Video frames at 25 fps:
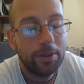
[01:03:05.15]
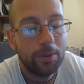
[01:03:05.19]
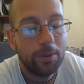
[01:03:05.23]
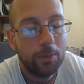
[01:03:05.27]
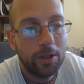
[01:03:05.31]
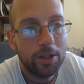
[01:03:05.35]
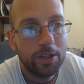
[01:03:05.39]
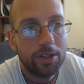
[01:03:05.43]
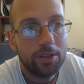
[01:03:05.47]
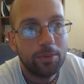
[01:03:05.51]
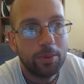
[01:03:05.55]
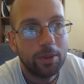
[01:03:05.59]

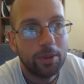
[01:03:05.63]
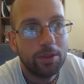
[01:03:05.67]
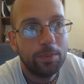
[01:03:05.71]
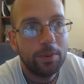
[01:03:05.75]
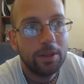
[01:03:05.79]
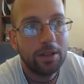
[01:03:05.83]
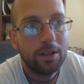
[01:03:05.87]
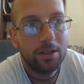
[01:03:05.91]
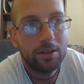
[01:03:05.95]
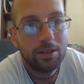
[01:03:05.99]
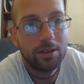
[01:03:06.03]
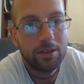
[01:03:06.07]
worshippers
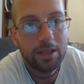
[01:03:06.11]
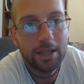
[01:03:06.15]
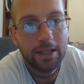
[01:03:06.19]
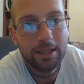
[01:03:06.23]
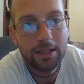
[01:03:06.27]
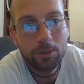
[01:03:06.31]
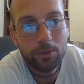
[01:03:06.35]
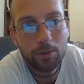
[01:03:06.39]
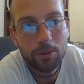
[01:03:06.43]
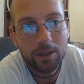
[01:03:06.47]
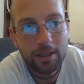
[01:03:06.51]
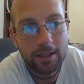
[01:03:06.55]
because, yeah,
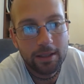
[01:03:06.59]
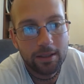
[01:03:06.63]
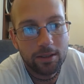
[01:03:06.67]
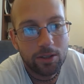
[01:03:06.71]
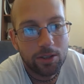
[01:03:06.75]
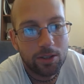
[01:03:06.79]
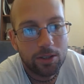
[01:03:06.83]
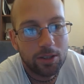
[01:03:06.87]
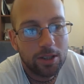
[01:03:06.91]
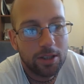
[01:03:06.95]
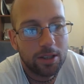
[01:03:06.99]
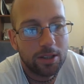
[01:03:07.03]
they were against
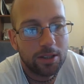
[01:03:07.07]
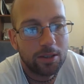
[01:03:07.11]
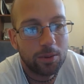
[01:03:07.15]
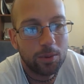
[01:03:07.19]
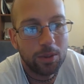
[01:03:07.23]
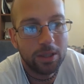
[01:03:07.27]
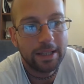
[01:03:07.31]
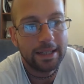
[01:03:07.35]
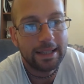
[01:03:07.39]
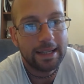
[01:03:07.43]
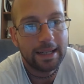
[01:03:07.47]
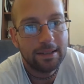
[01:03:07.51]
the church. They
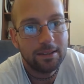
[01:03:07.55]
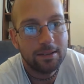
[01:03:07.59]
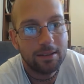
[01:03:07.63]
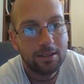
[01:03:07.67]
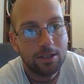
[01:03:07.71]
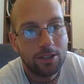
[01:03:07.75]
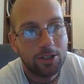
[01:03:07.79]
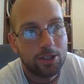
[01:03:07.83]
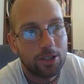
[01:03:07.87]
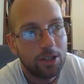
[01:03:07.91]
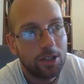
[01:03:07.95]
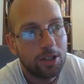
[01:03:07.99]
weren't against
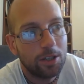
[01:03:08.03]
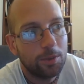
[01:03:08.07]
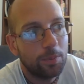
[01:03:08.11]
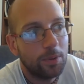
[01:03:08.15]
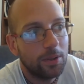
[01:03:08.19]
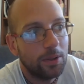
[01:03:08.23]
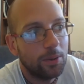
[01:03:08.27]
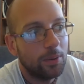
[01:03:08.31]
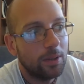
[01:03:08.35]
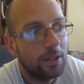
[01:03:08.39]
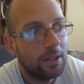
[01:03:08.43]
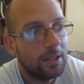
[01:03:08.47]
the church,
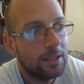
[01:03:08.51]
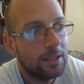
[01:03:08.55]
but they